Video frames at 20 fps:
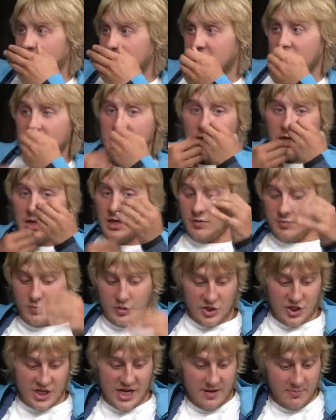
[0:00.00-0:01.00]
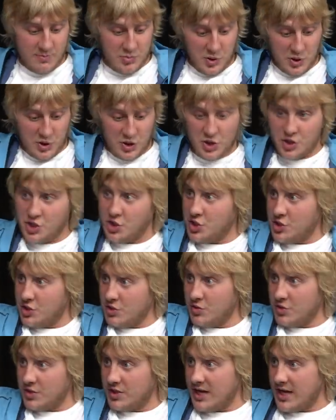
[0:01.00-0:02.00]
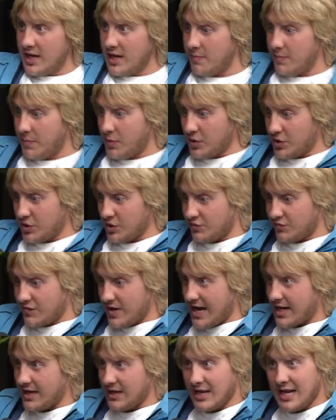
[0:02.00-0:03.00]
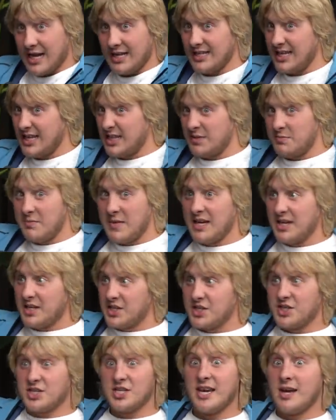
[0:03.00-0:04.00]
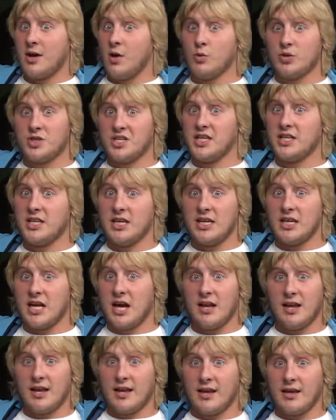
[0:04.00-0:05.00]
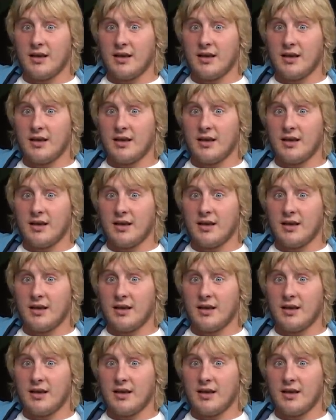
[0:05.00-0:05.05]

Mad. Same, puts his shoes there, puts his rack, lad. It's mad. Sick OCD, that, like.